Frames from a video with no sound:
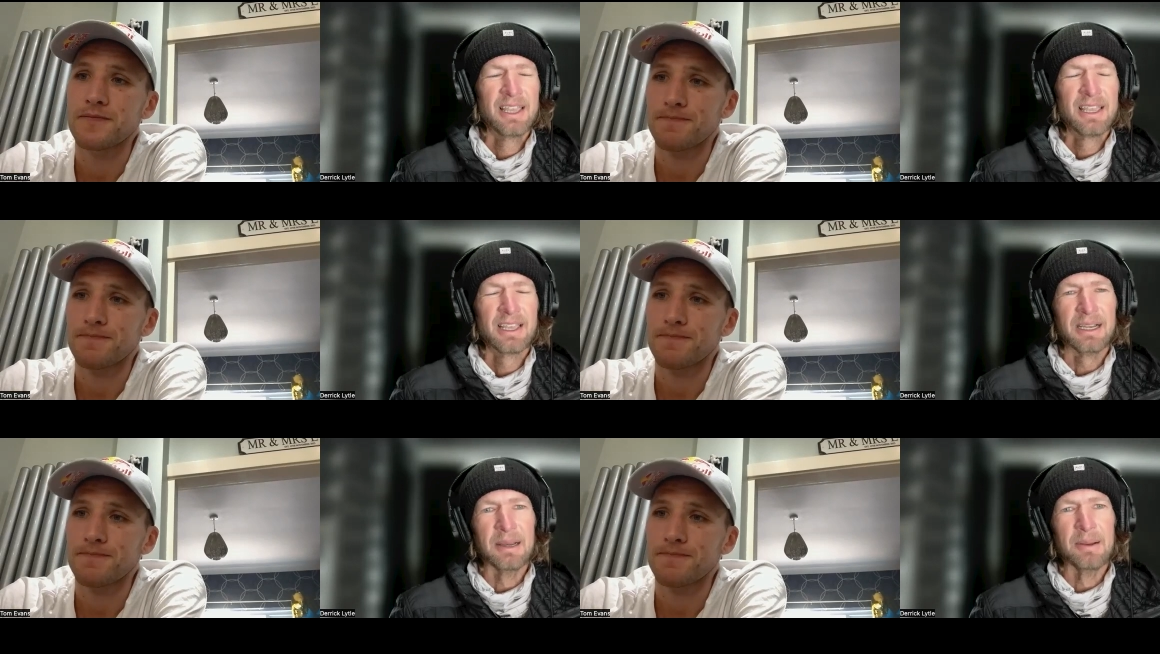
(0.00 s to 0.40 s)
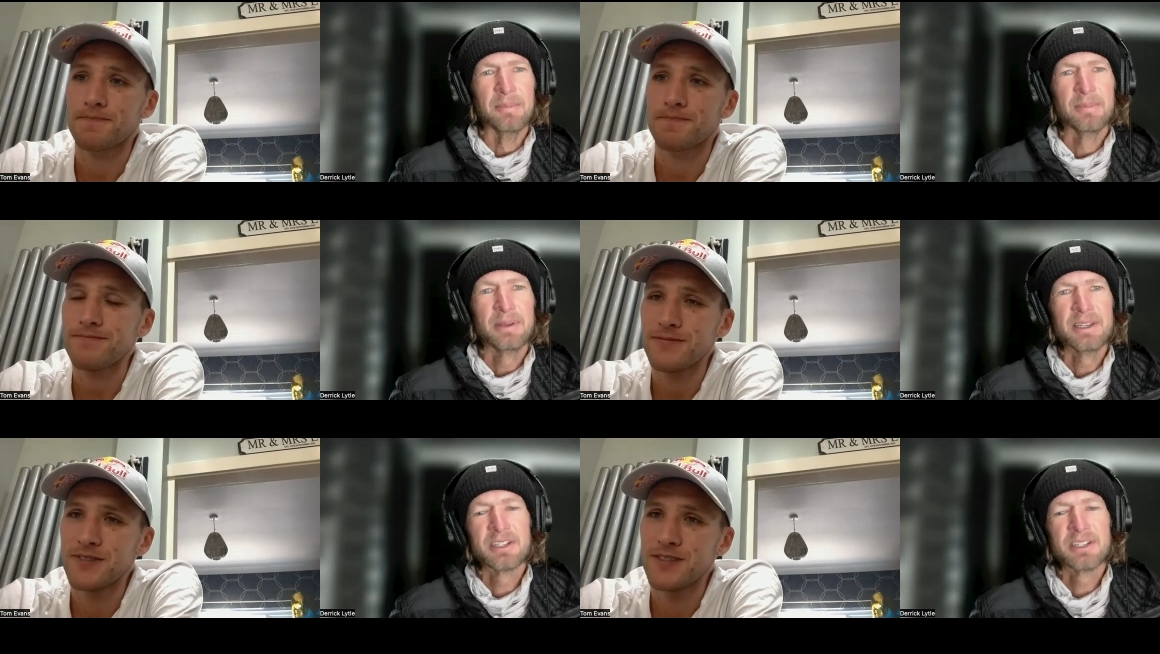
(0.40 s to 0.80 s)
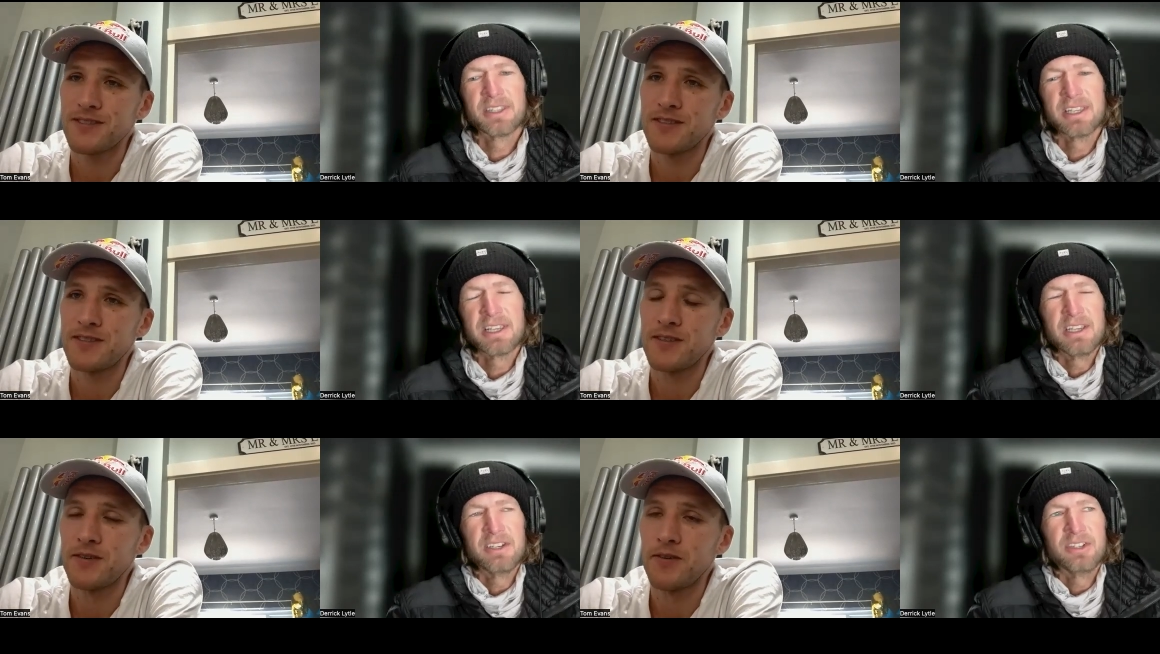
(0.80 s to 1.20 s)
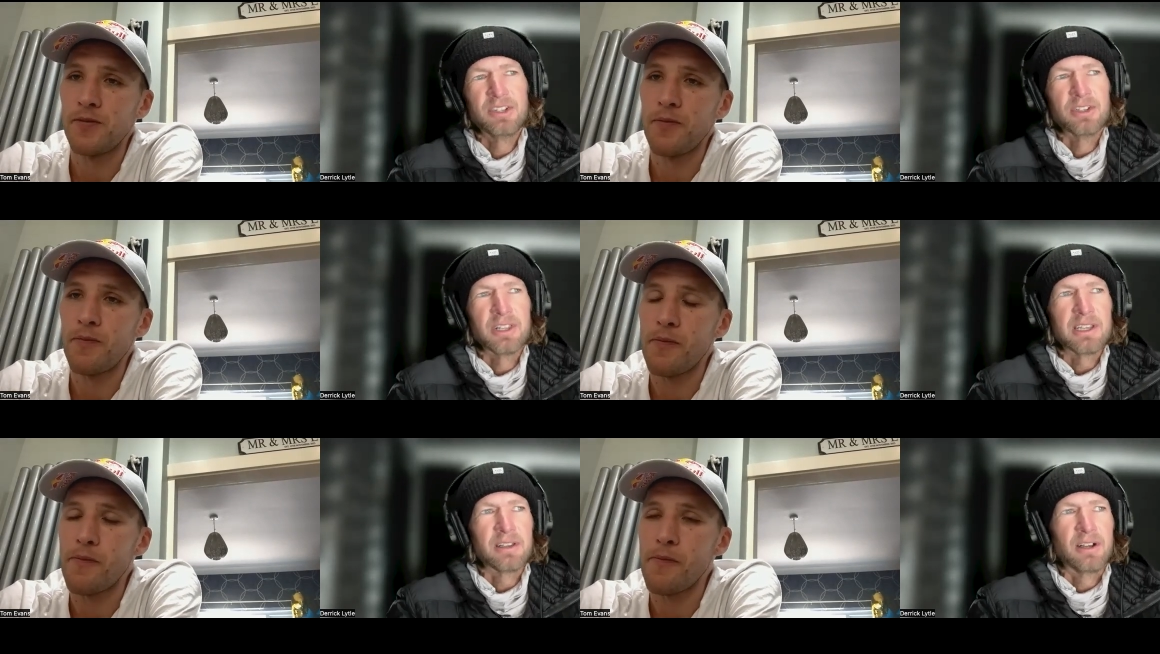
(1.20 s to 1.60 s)
Speaker 1: Um, and just thinking
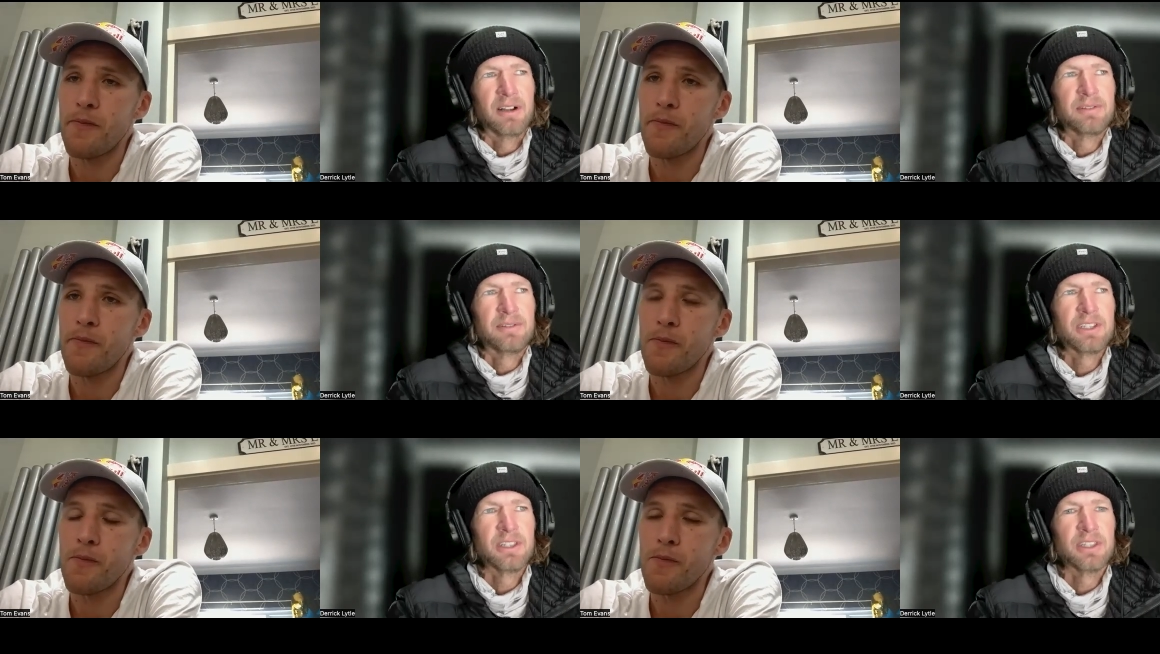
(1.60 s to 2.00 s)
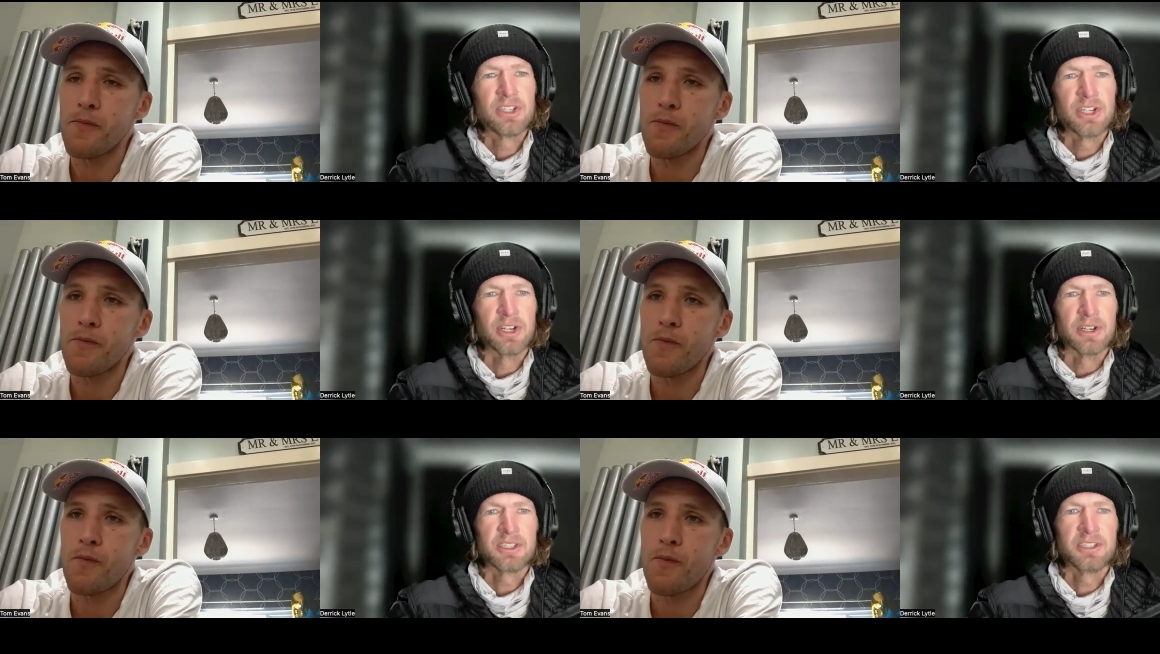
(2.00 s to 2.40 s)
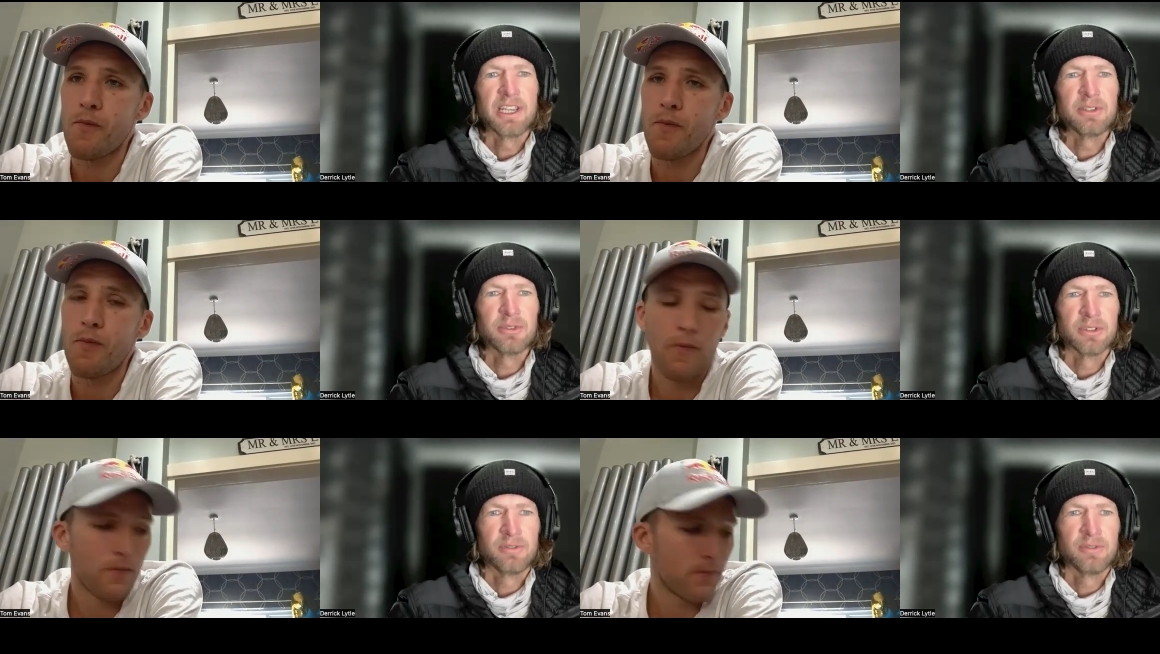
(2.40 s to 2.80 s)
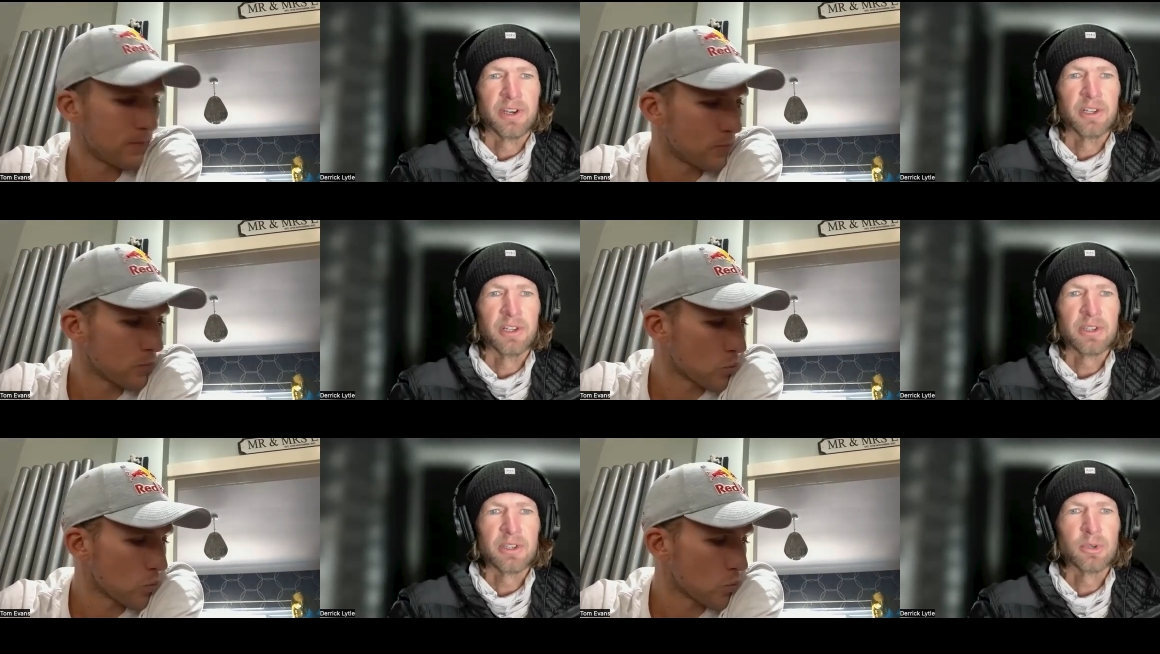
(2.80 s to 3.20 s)
too, like obviously this year at States was
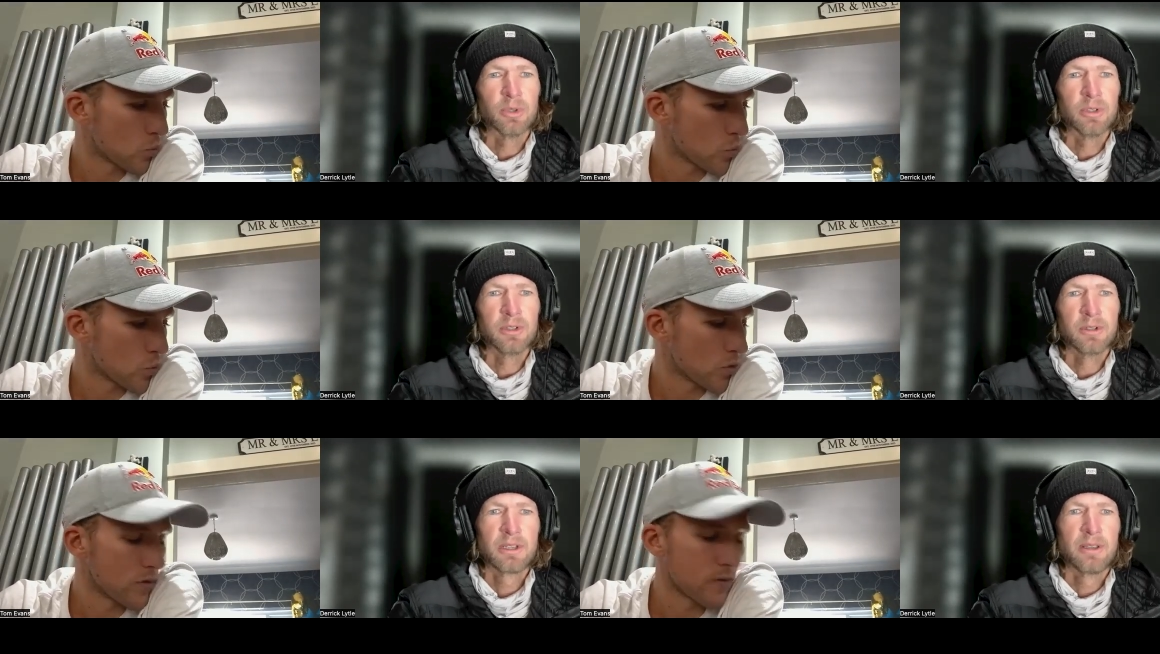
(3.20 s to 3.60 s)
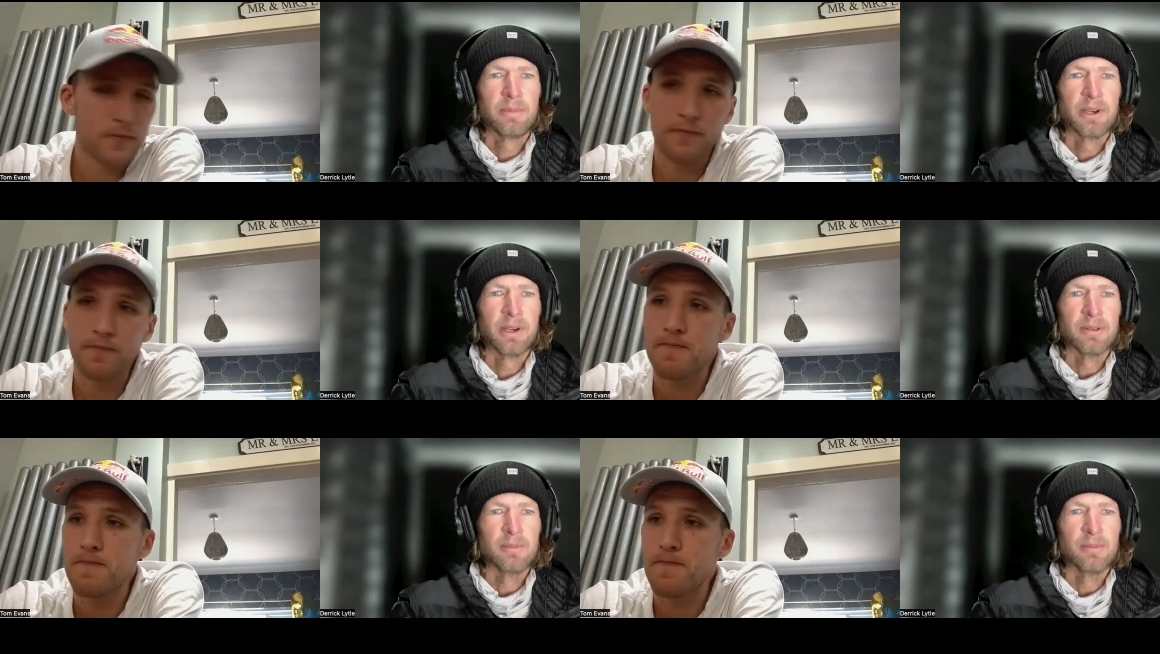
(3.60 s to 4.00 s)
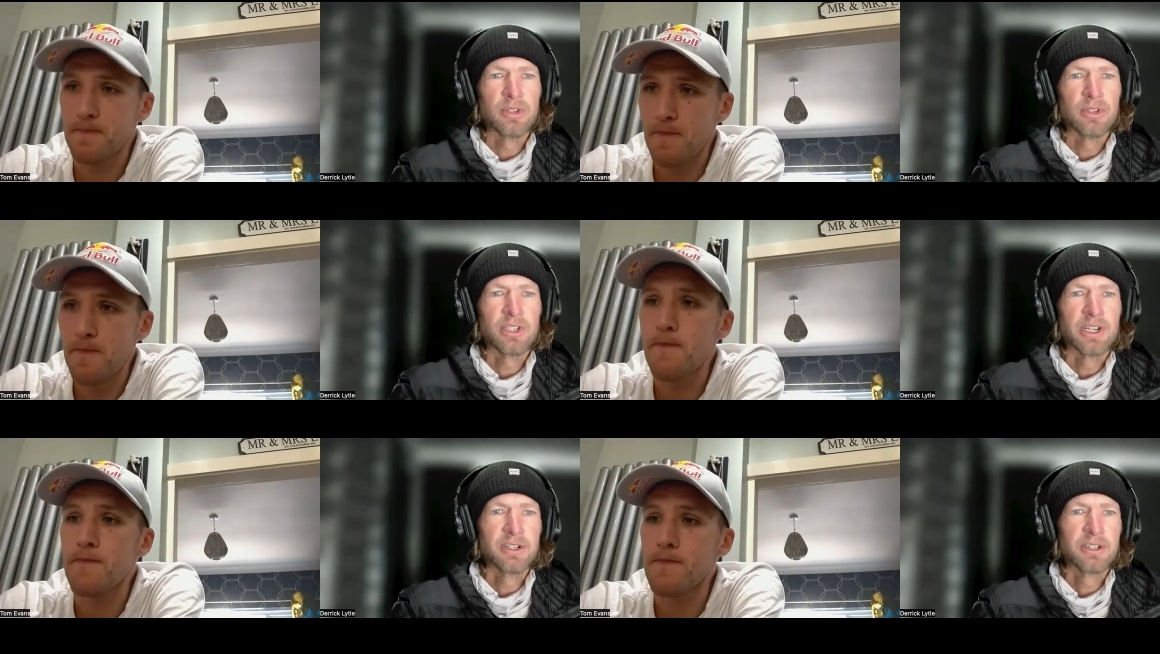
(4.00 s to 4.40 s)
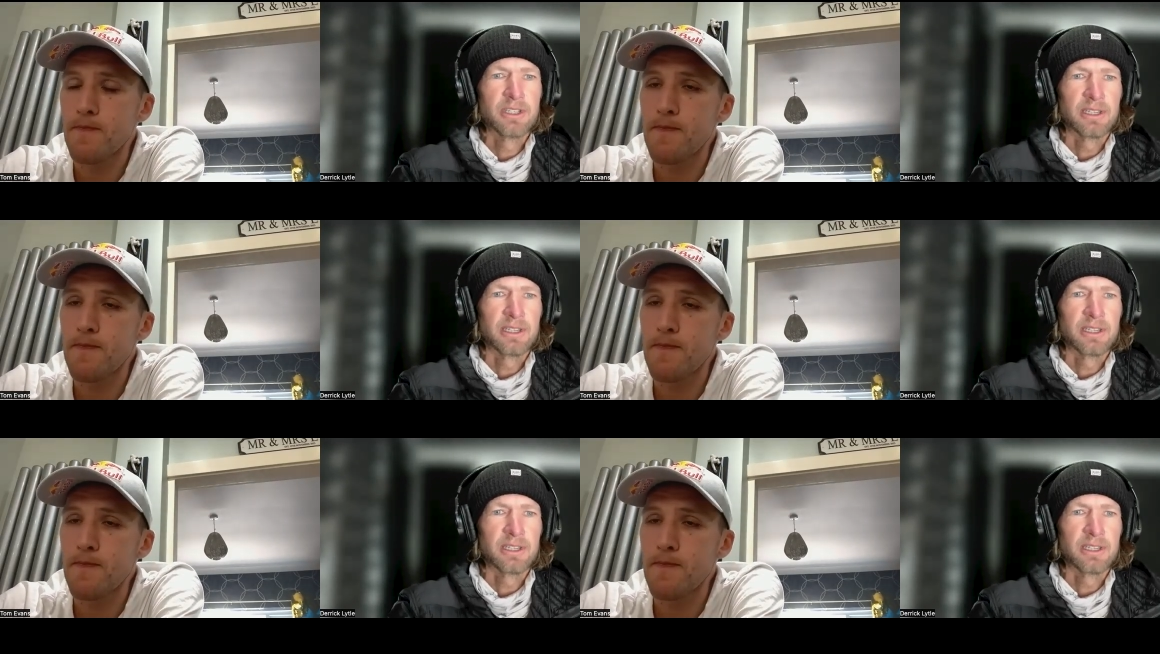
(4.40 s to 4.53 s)
fairly cool compared to most years.